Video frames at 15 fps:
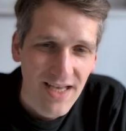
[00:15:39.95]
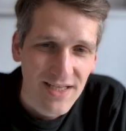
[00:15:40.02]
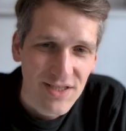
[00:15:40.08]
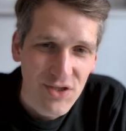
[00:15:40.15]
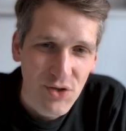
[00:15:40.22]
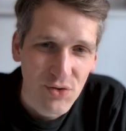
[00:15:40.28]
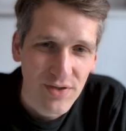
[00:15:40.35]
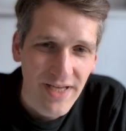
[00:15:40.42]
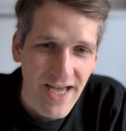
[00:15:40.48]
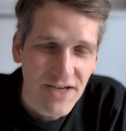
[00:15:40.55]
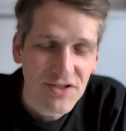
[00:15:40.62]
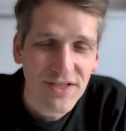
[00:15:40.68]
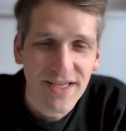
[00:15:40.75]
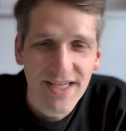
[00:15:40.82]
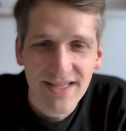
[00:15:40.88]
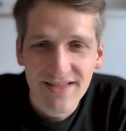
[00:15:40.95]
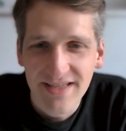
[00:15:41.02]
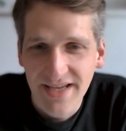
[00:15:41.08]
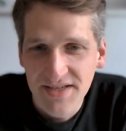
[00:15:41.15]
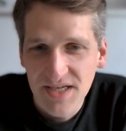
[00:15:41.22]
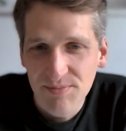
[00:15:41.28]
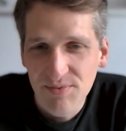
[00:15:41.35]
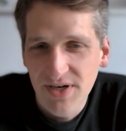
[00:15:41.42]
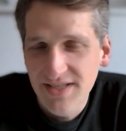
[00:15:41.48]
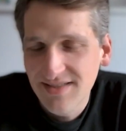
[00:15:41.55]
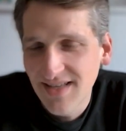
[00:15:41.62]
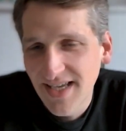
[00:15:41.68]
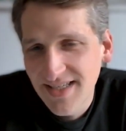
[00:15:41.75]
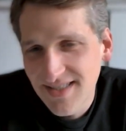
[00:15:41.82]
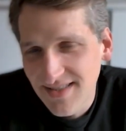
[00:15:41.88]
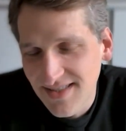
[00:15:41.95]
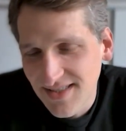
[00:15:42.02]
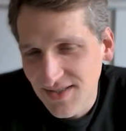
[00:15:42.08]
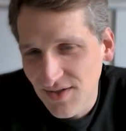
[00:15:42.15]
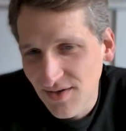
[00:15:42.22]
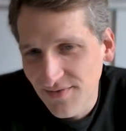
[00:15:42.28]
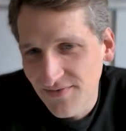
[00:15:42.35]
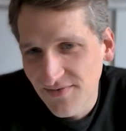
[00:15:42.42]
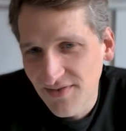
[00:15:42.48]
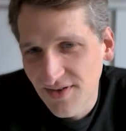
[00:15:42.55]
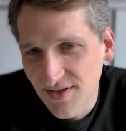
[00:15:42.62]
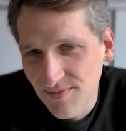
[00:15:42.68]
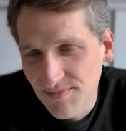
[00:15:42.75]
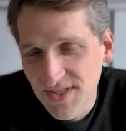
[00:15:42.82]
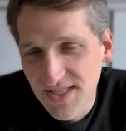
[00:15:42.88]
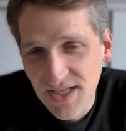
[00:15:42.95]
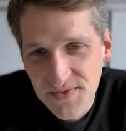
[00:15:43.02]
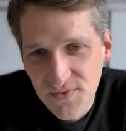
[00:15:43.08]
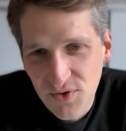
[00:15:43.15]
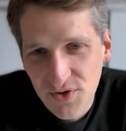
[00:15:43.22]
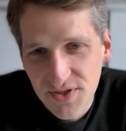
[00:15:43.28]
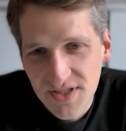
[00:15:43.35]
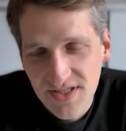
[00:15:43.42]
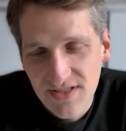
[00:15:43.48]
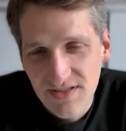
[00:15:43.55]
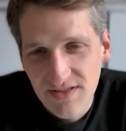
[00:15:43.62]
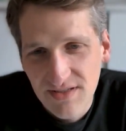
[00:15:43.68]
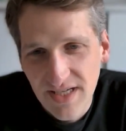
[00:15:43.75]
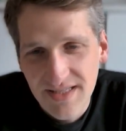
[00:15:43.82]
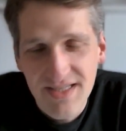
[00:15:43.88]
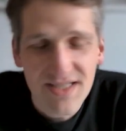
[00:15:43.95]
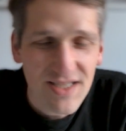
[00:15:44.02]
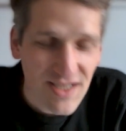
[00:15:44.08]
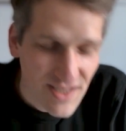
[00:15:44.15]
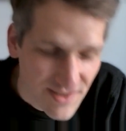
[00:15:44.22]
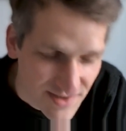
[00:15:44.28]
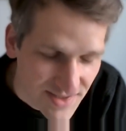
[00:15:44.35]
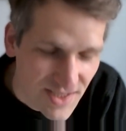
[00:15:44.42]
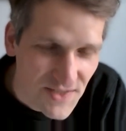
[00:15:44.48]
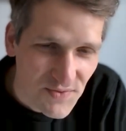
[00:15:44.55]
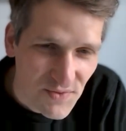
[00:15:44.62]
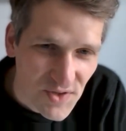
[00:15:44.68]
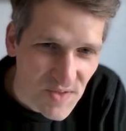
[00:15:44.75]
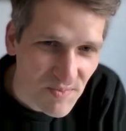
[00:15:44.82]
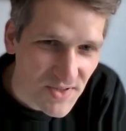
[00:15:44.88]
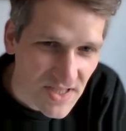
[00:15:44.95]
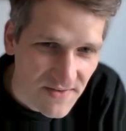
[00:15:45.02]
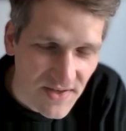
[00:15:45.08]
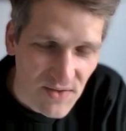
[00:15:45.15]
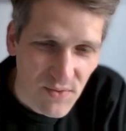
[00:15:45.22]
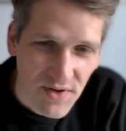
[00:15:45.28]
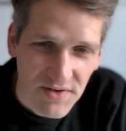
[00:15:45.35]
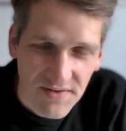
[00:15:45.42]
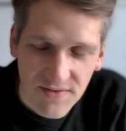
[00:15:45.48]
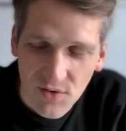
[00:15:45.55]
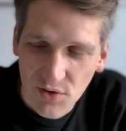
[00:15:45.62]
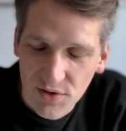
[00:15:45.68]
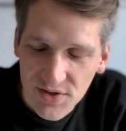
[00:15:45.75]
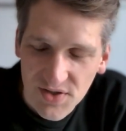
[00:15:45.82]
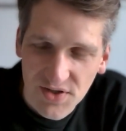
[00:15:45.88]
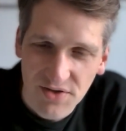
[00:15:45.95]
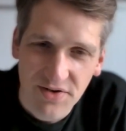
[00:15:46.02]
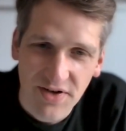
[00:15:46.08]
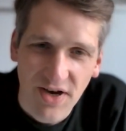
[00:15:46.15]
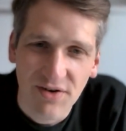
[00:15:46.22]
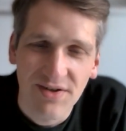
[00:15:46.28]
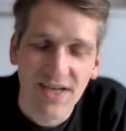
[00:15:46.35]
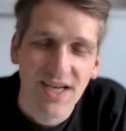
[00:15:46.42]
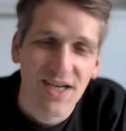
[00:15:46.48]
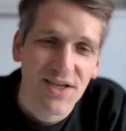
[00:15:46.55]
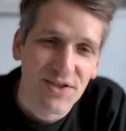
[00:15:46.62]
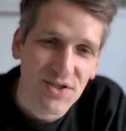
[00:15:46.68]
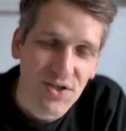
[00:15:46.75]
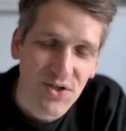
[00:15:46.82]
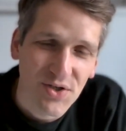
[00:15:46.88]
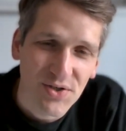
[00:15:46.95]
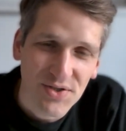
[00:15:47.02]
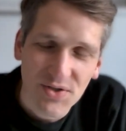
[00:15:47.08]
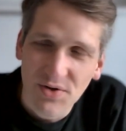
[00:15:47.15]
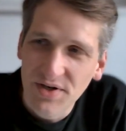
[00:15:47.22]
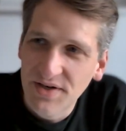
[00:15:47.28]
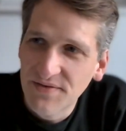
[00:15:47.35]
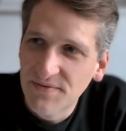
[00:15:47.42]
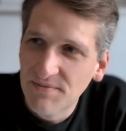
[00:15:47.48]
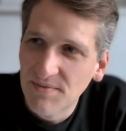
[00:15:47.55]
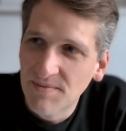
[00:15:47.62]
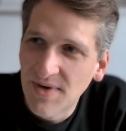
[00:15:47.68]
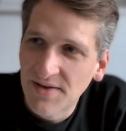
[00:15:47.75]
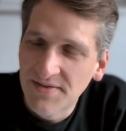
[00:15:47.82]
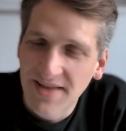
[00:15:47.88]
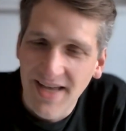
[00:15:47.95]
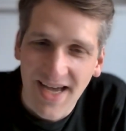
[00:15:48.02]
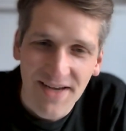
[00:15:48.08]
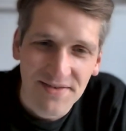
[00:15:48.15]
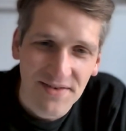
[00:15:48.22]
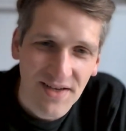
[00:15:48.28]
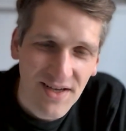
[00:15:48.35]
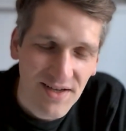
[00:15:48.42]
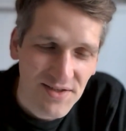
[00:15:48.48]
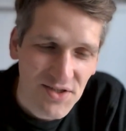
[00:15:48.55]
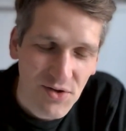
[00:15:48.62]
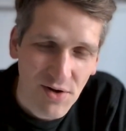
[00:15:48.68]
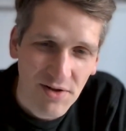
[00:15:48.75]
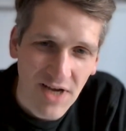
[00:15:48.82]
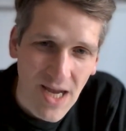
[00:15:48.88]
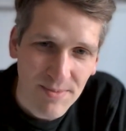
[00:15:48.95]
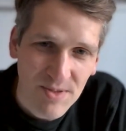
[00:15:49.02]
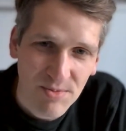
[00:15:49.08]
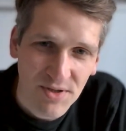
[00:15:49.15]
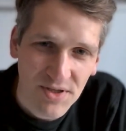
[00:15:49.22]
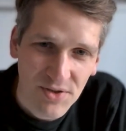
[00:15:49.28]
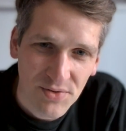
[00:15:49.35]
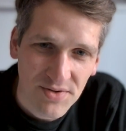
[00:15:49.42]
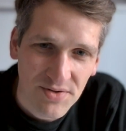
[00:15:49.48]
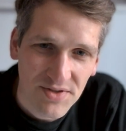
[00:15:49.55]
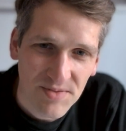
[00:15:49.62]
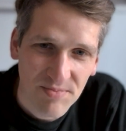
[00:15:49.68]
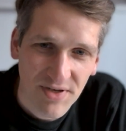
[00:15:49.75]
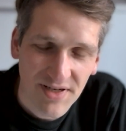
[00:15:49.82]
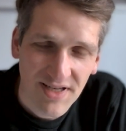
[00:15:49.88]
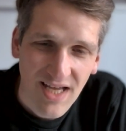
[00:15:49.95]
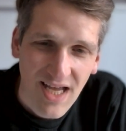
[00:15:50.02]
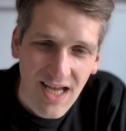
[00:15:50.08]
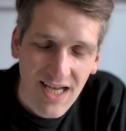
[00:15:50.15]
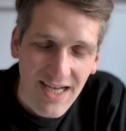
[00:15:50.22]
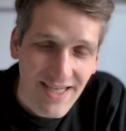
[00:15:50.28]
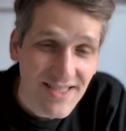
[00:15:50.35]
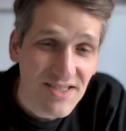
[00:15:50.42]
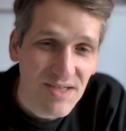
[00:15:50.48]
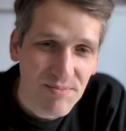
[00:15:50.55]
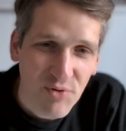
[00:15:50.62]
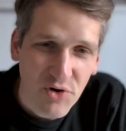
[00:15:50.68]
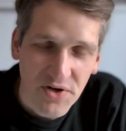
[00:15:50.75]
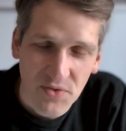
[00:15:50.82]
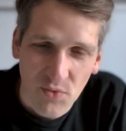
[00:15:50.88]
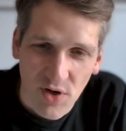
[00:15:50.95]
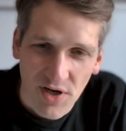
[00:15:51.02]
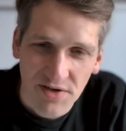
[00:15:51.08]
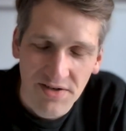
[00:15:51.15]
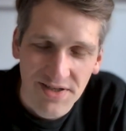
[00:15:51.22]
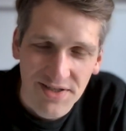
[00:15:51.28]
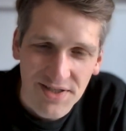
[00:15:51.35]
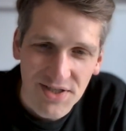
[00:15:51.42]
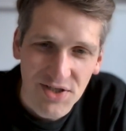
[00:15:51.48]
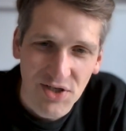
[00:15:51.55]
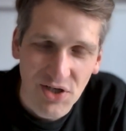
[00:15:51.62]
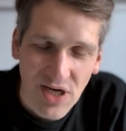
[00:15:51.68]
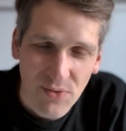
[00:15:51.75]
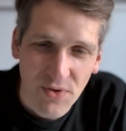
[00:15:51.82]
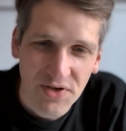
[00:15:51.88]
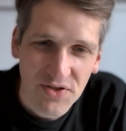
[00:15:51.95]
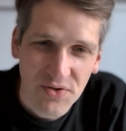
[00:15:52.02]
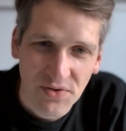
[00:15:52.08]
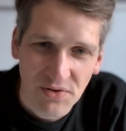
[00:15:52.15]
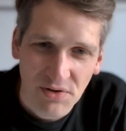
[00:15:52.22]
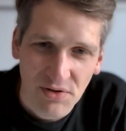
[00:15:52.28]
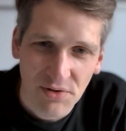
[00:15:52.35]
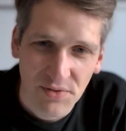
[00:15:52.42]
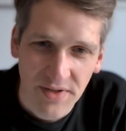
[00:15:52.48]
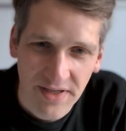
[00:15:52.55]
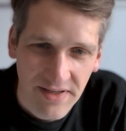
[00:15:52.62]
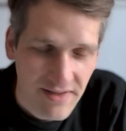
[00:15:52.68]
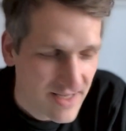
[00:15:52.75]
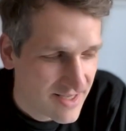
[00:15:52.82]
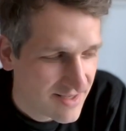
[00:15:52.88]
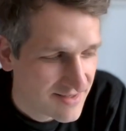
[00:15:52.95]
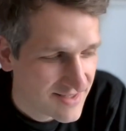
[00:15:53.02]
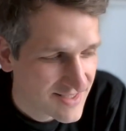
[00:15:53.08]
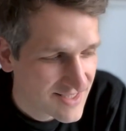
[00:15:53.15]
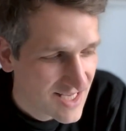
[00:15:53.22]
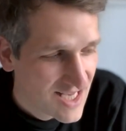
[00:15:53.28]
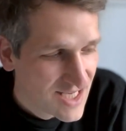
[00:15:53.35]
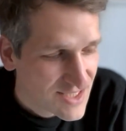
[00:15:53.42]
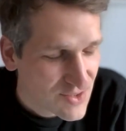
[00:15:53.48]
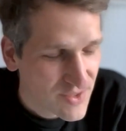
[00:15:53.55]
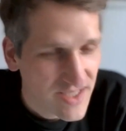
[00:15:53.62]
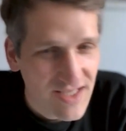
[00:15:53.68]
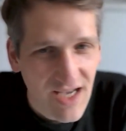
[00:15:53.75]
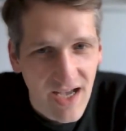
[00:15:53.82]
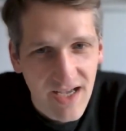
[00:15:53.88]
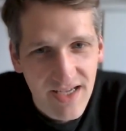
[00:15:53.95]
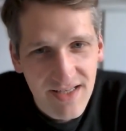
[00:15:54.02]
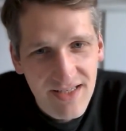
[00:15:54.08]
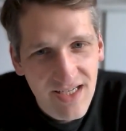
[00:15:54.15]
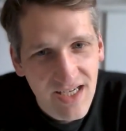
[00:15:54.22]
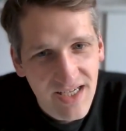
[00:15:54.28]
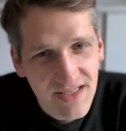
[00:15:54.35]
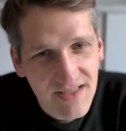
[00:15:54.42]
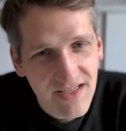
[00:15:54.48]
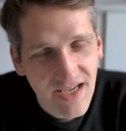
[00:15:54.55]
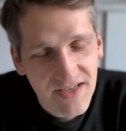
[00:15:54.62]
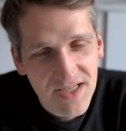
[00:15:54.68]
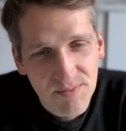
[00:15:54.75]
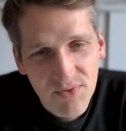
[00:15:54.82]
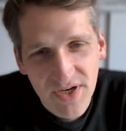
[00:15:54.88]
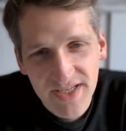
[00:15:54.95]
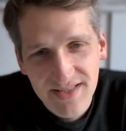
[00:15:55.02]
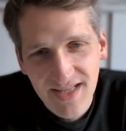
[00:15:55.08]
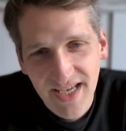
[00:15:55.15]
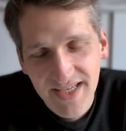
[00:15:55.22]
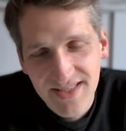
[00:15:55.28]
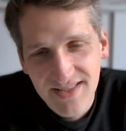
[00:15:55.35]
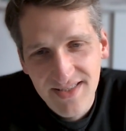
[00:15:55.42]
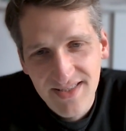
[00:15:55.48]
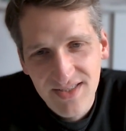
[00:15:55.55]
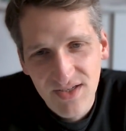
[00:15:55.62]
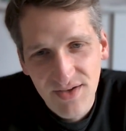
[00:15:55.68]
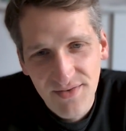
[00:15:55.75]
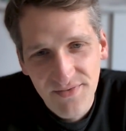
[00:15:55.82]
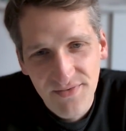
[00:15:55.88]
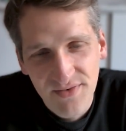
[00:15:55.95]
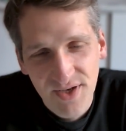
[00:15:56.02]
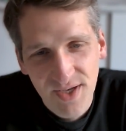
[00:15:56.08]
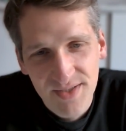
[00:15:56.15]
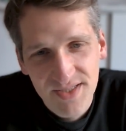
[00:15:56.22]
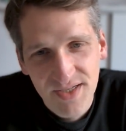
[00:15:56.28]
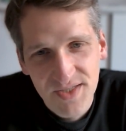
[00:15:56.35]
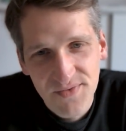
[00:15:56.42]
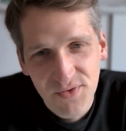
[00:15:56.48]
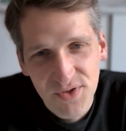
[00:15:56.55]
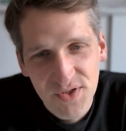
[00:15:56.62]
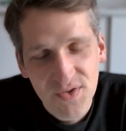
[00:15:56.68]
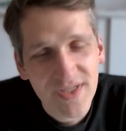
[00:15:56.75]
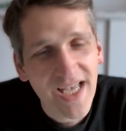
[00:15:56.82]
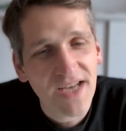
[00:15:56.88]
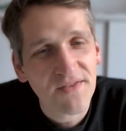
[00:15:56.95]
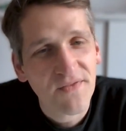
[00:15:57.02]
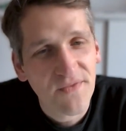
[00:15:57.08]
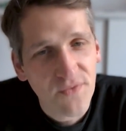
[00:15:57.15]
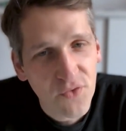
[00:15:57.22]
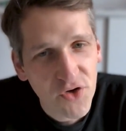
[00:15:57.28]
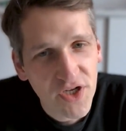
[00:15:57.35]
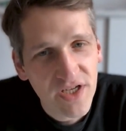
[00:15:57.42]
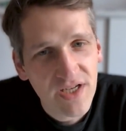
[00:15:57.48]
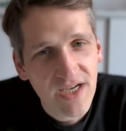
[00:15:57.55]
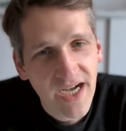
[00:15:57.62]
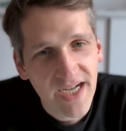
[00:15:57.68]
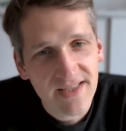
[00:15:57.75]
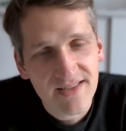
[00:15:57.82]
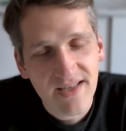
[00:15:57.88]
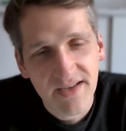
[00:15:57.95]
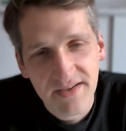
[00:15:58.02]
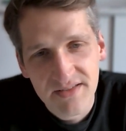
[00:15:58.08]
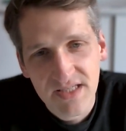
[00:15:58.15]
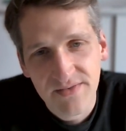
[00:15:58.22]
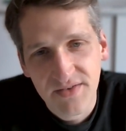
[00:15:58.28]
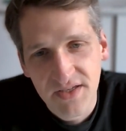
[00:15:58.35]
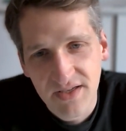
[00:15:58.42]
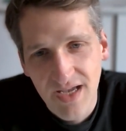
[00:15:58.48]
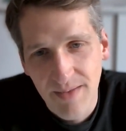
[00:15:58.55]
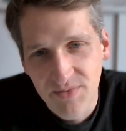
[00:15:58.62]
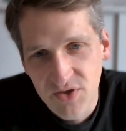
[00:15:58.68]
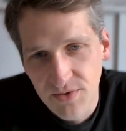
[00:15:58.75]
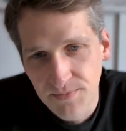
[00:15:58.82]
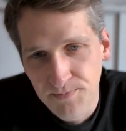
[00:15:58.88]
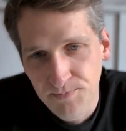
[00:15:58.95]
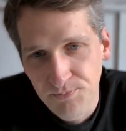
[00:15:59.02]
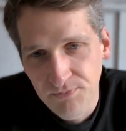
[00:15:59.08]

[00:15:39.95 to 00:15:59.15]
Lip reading: So actually in the enterprise license of Salesforce, and this is a Salesforce specific one, of course, here now. So sorry about that to all the HubSpot users, but it's an important one. So I wanted to include it. And so in the enterprise license of Salesforce, you get free Einstein Activity Capture.